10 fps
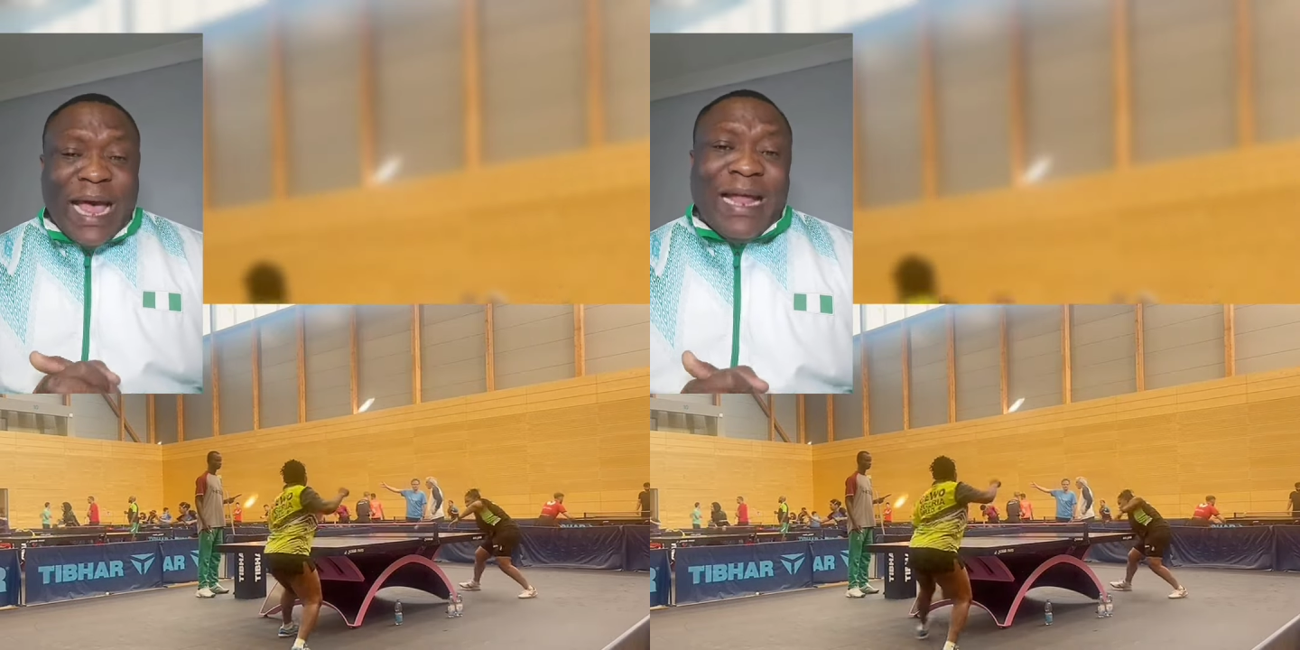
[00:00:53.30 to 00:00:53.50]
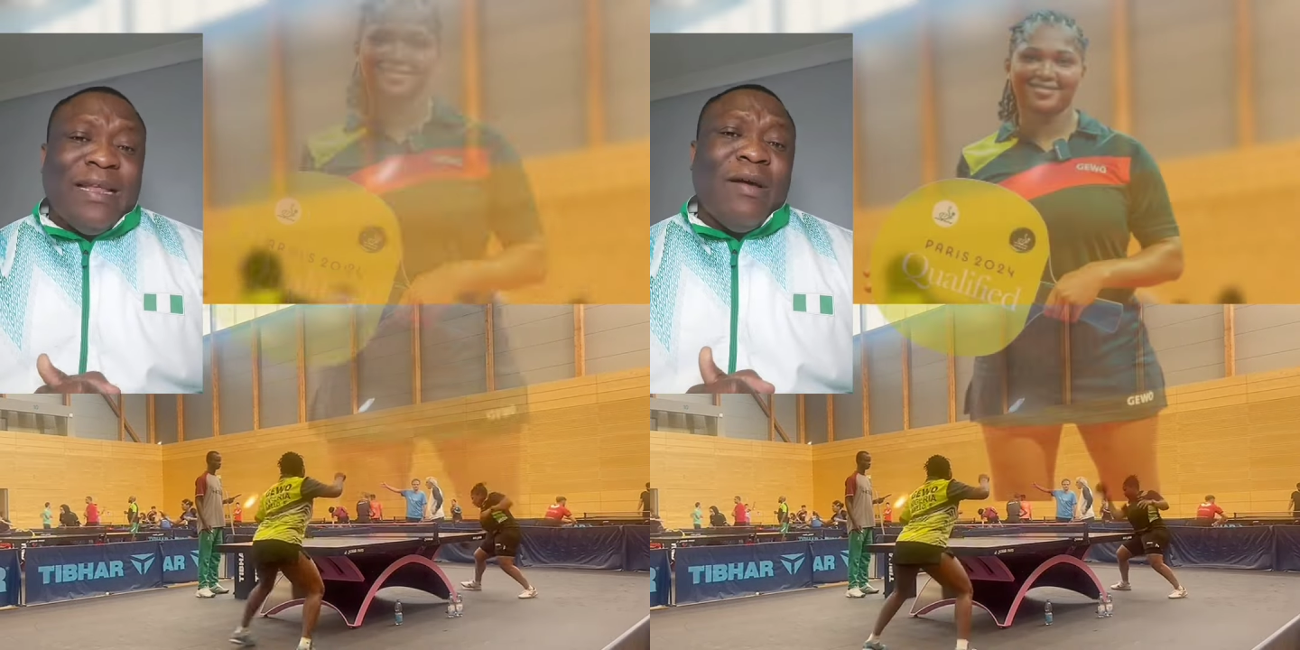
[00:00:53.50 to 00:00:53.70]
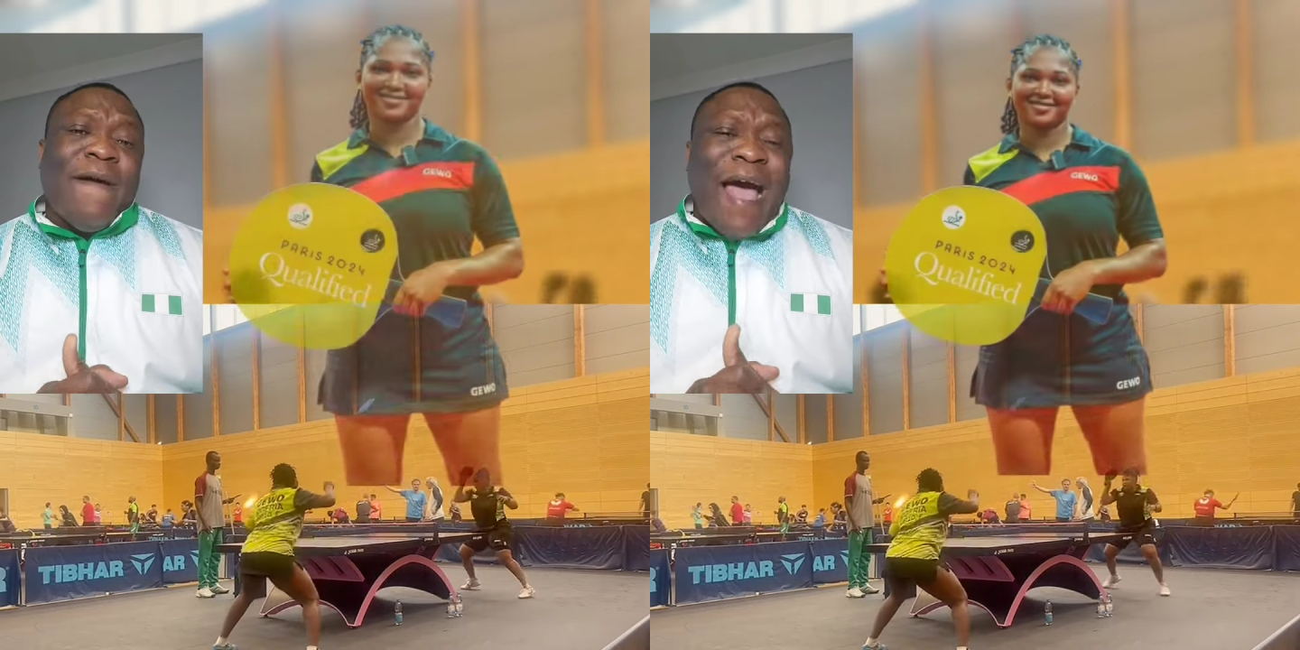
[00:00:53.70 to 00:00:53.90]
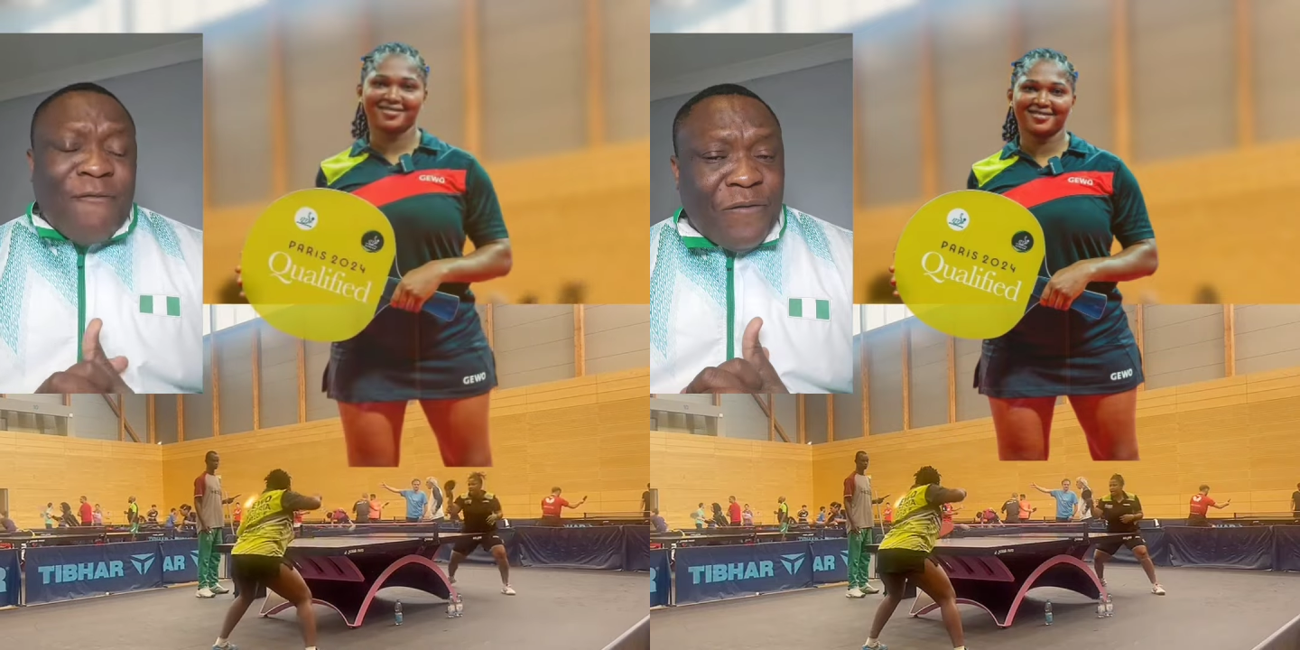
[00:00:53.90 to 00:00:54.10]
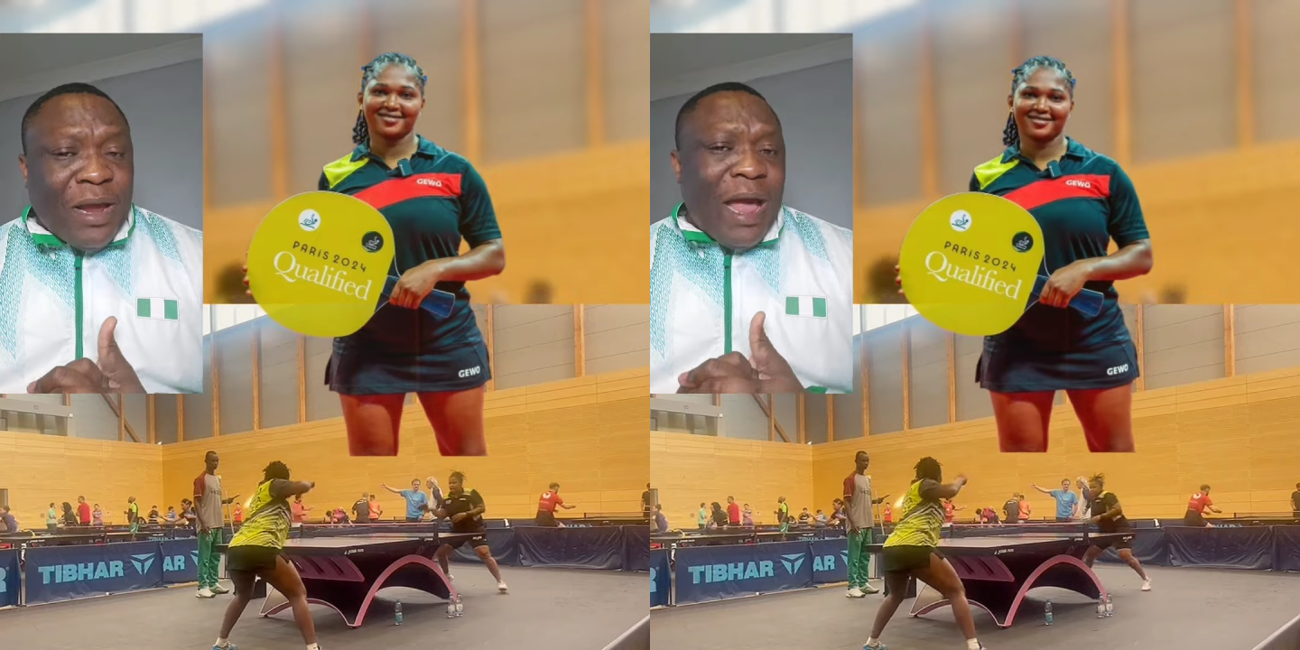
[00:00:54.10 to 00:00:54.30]
at the
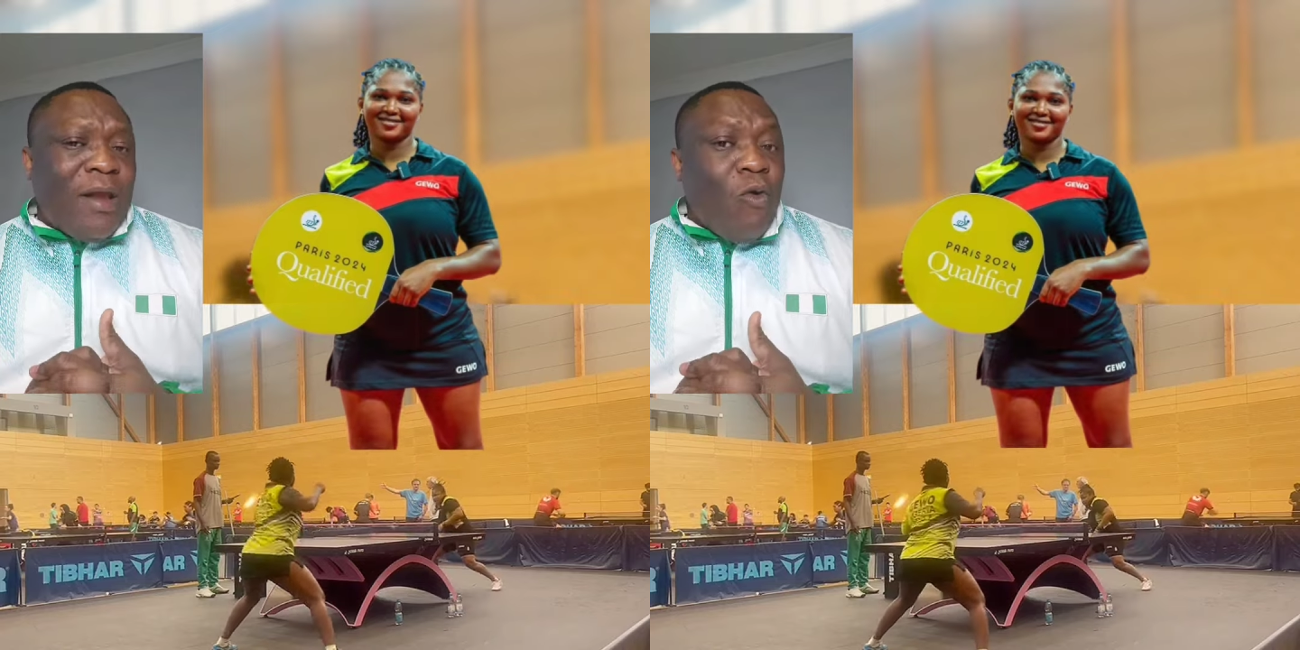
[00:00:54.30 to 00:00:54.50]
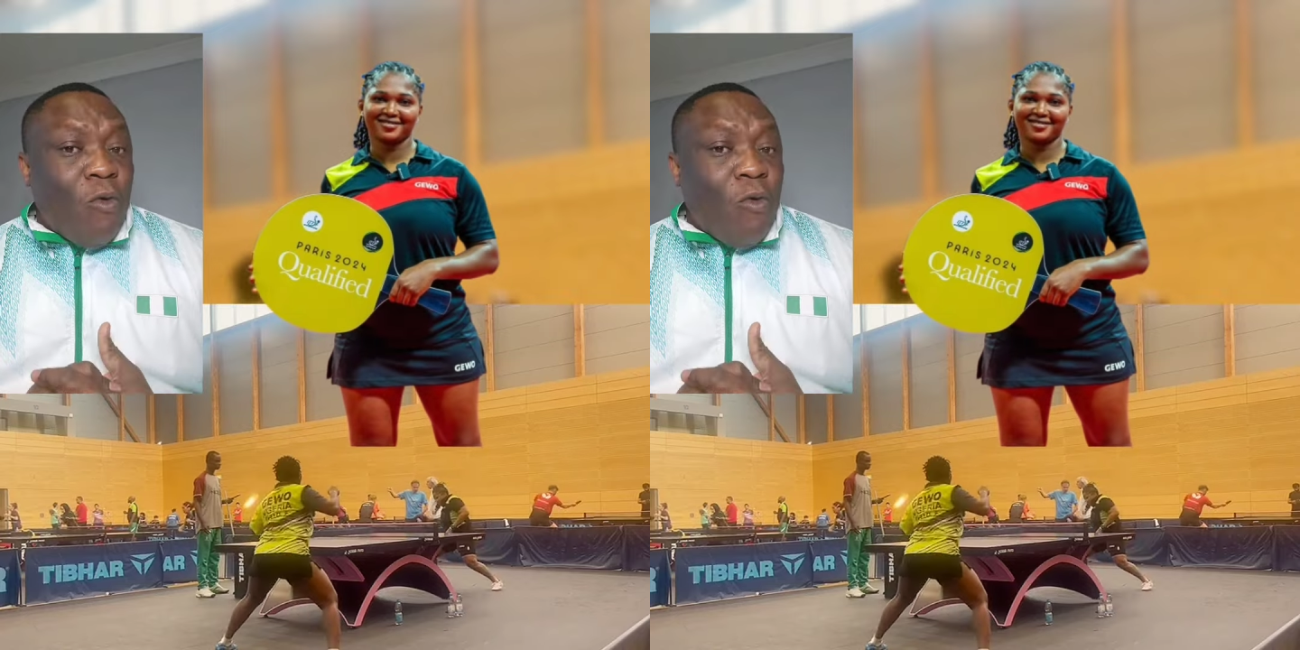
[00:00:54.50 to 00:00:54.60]
African